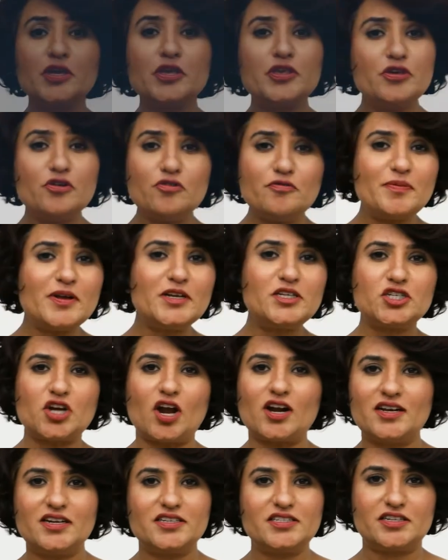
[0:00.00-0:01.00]
You've been
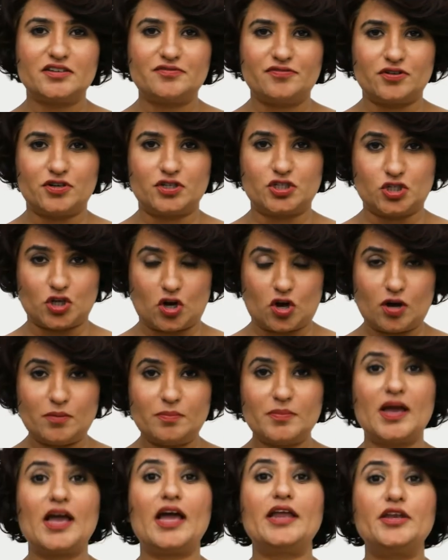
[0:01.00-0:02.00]
shortlisted for a
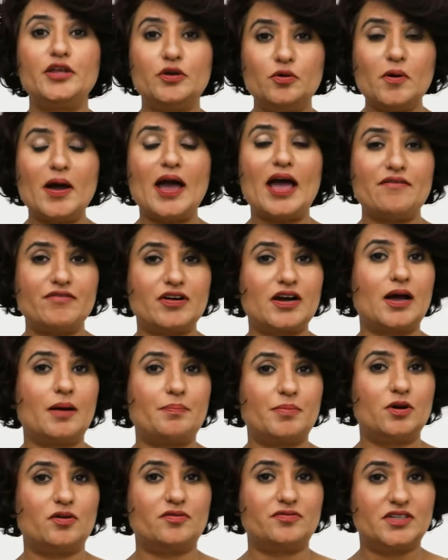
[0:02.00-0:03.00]
job and you have a
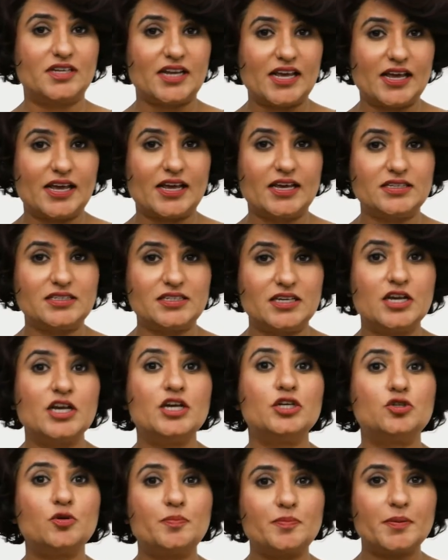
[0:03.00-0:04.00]
couple of days
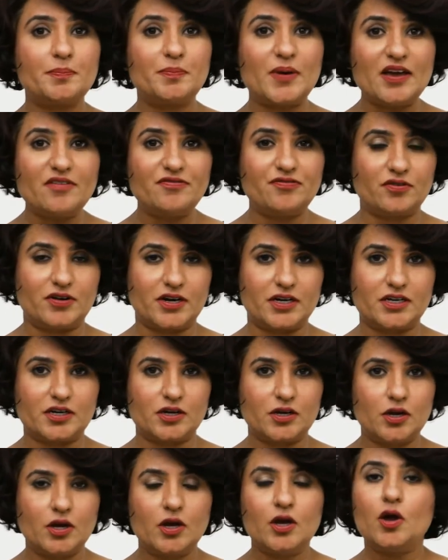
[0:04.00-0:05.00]
to prepare for it.
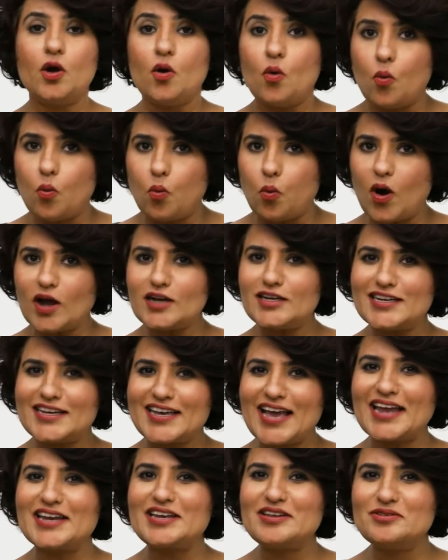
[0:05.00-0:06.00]
What
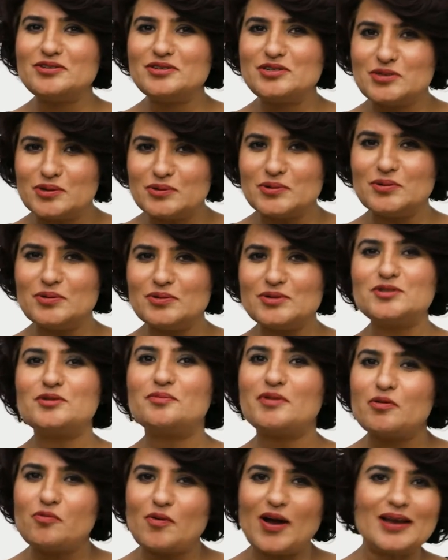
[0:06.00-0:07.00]
can you do to
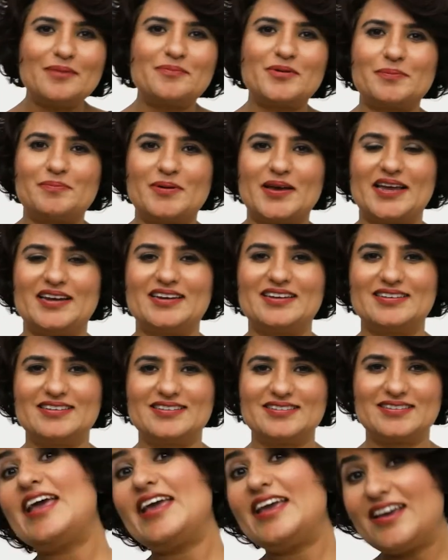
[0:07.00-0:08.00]
be well prepared?
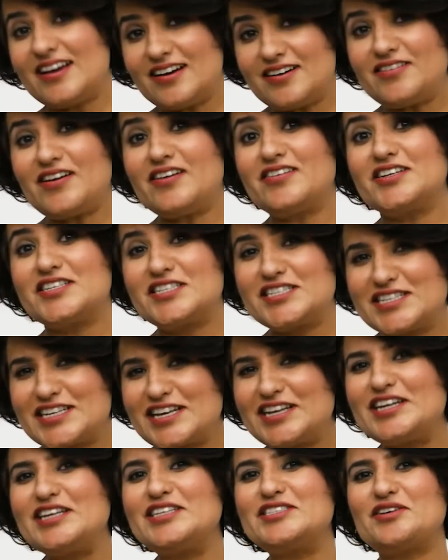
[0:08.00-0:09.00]
Here are a
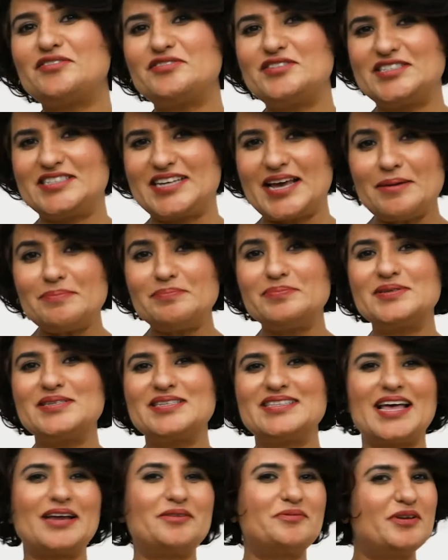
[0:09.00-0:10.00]
series of
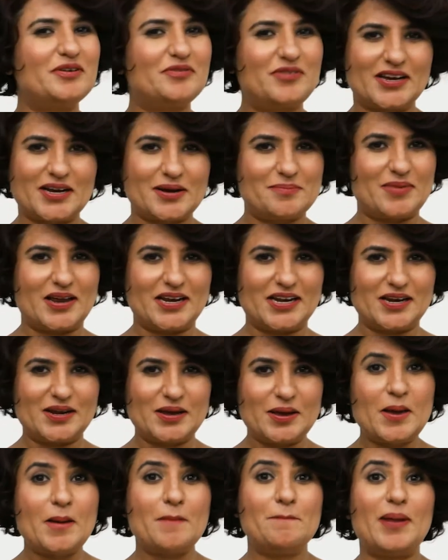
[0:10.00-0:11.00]
steps that we recommend.
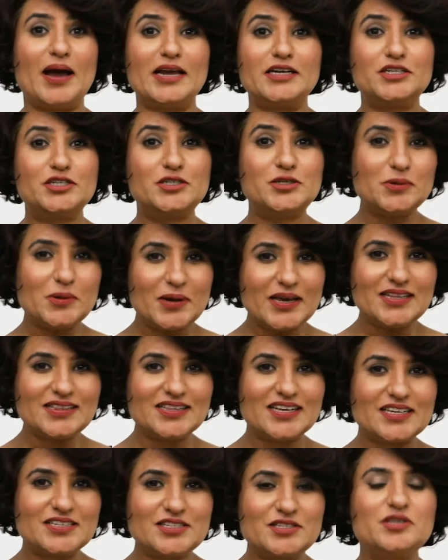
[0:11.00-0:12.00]
By doing
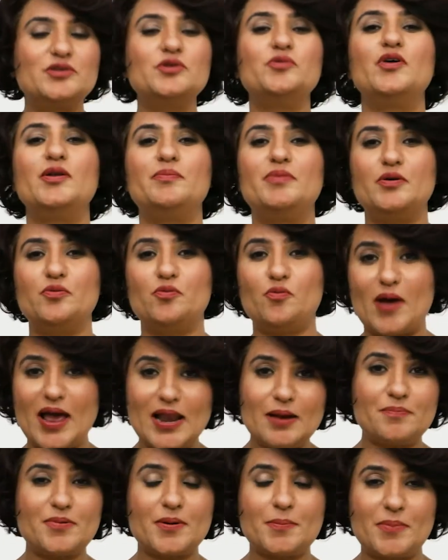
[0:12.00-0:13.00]
this, you will be
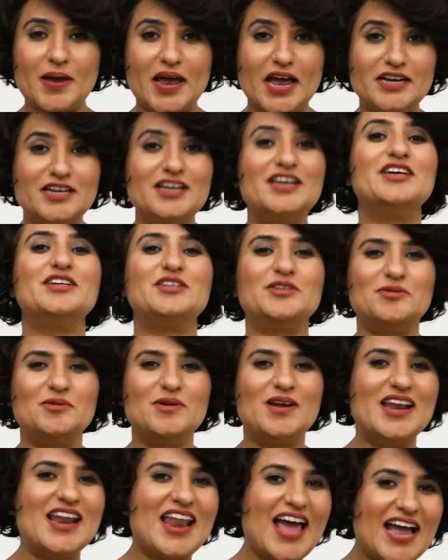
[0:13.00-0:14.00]
well prepared to
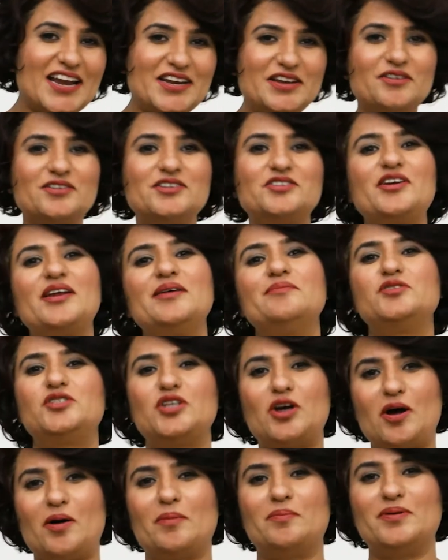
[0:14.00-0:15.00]
land your dream
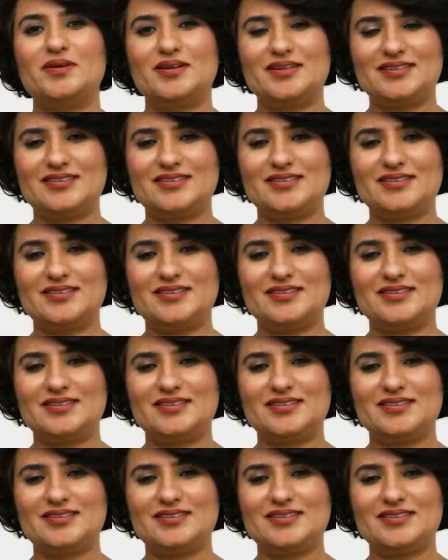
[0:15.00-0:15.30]
job.